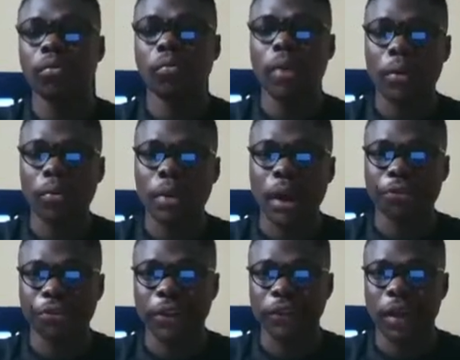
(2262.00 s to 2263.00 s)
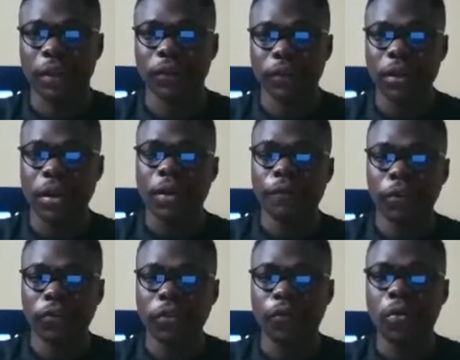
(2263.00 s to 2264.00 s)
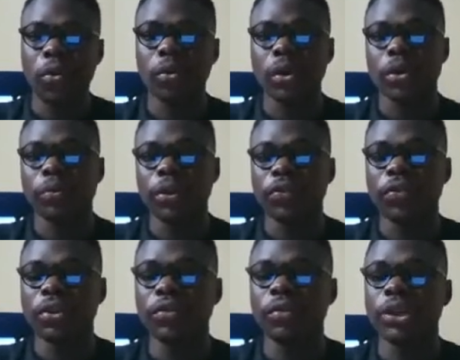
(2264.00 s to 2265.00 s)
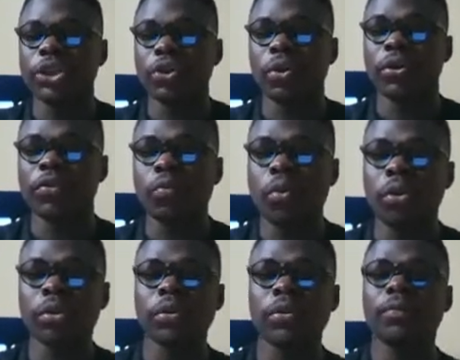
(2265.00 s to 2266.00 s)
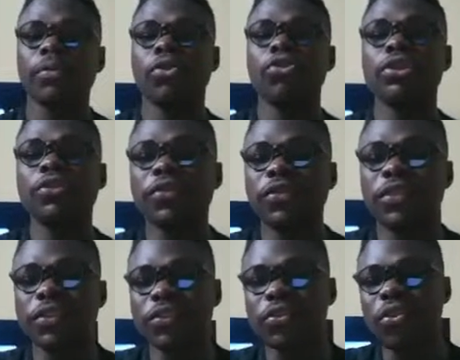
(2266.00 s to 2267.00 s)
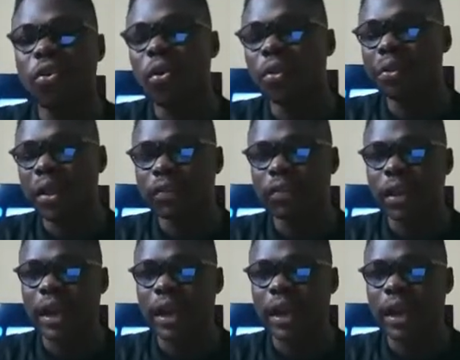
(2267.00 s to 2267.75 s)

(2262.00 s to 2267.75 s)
We'll address that. First of all, things you need to ensure is one, you need to stick to your content.